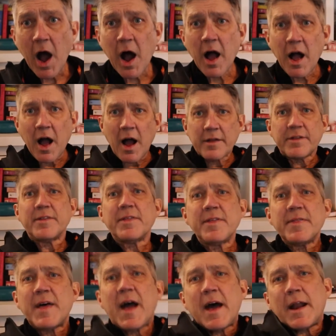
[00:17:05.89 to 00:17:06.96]
Other
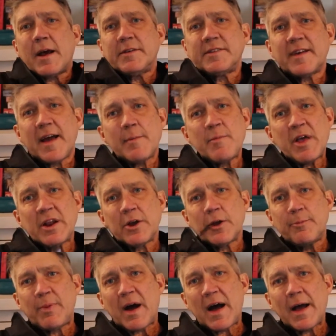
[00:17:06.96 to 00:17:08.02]
than that, I'd say I made a
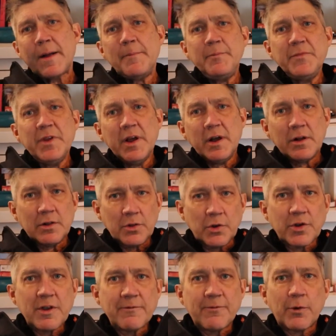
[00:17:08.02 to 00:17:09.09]
good buy.
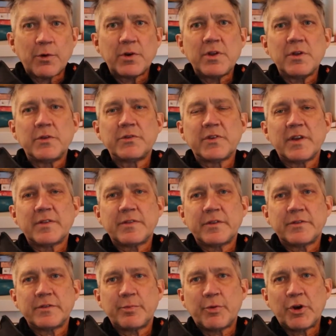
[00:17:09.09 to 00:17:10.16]
Looking forward to using it
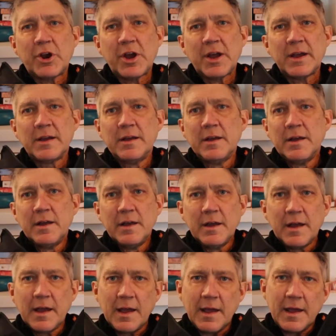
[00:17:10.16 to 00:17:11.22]
this spring.
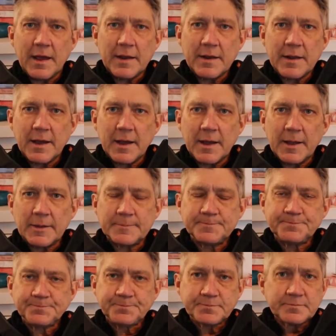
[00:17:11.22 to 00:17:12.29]
And
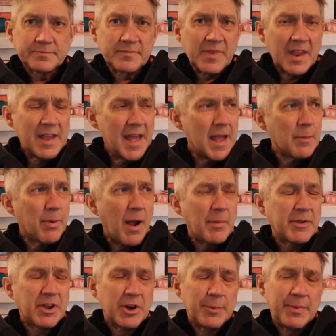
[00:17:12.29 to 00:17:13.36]
hey, I'm
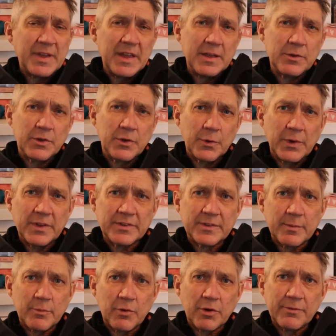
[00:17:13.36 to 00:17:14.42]
probably going to be doing
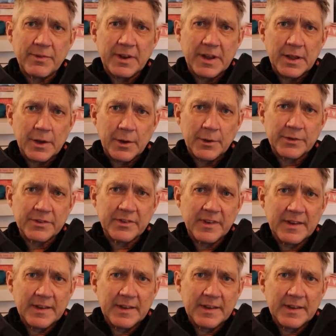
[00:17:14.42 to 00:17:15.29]
some more videos.